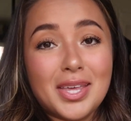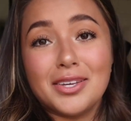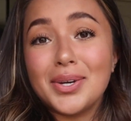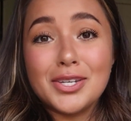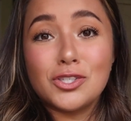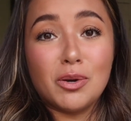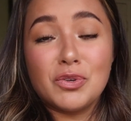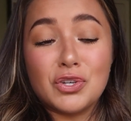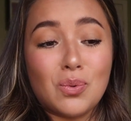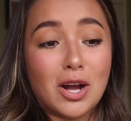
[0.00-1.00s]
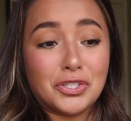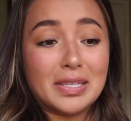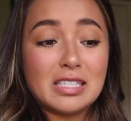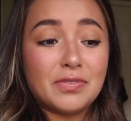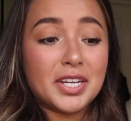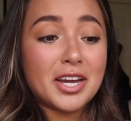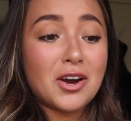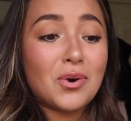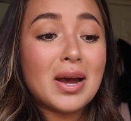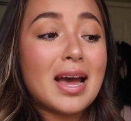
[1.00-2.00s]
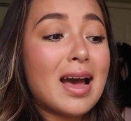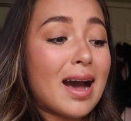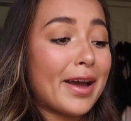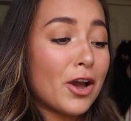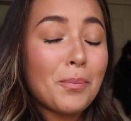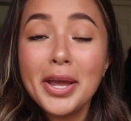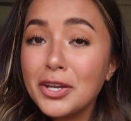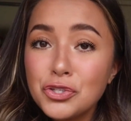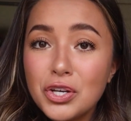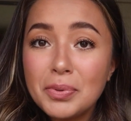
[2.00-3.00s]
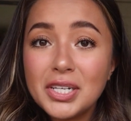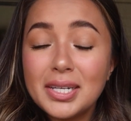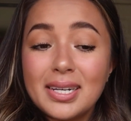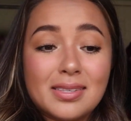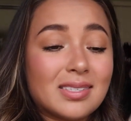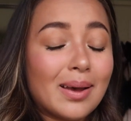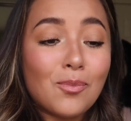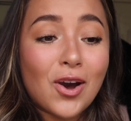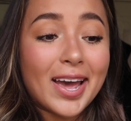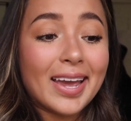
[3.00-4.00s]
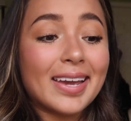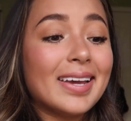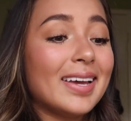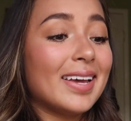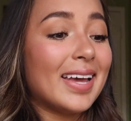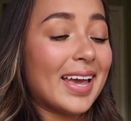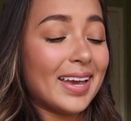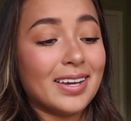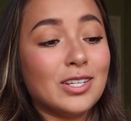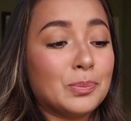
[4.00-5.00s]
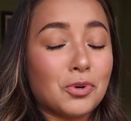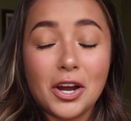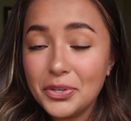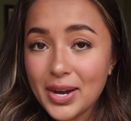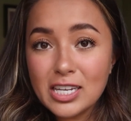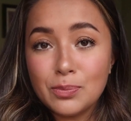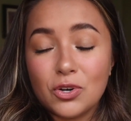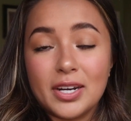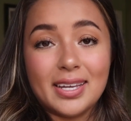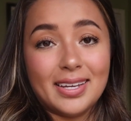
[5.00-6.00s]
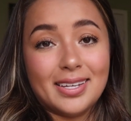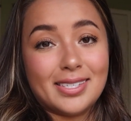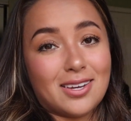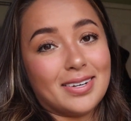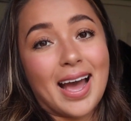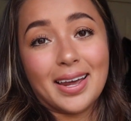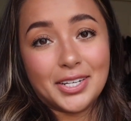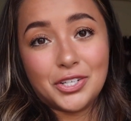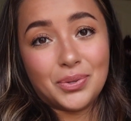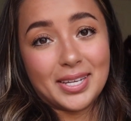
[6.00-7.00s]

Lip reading: thank you guys so much for watching this video. I hope I contributed in some way and brought you guys more at ease on how to do